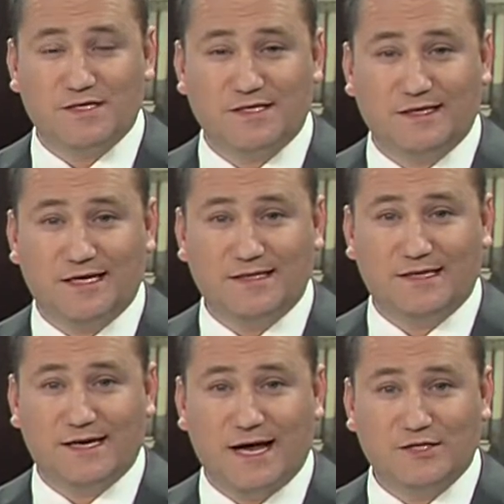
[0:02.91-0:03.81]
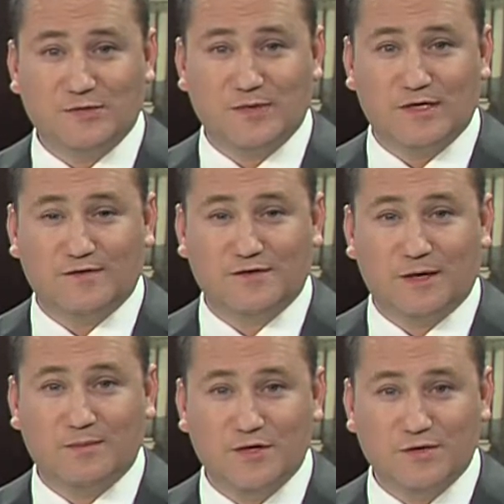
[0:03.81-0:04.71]
it delayed the announcement of
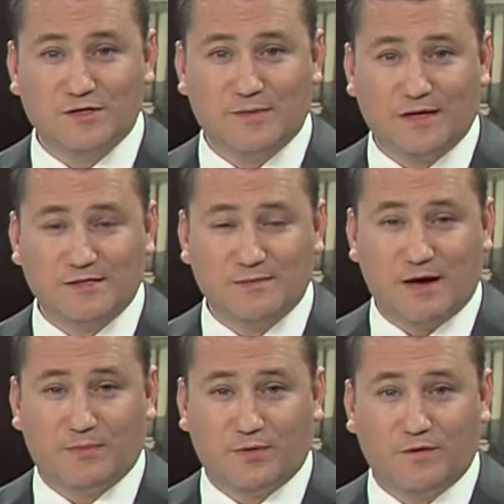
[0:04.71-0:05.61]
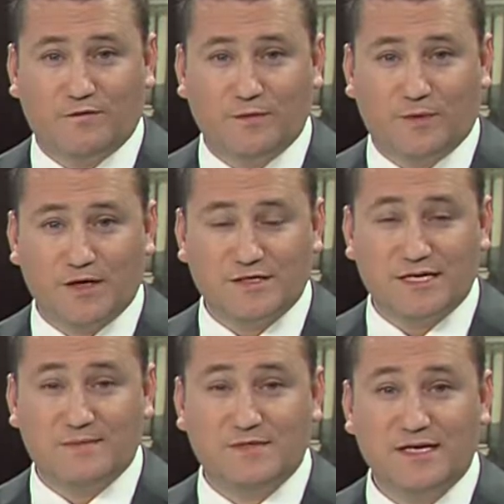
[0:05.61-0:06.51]
some news about semi-pro football
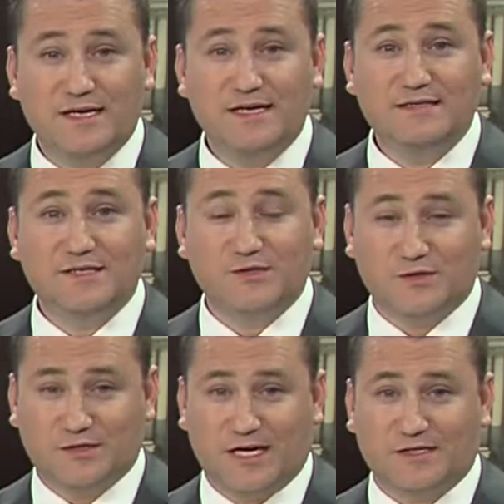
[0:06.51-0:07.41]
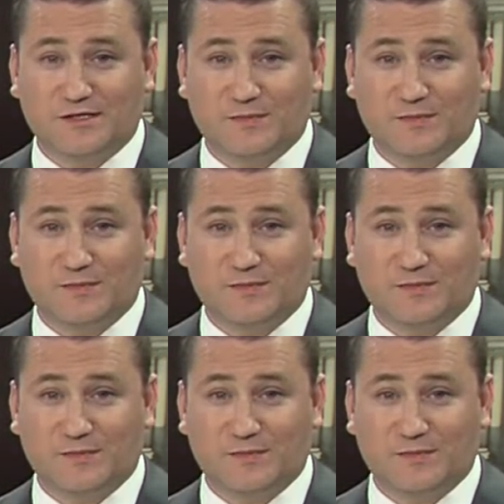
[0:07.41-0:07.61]
teams in Central Texas.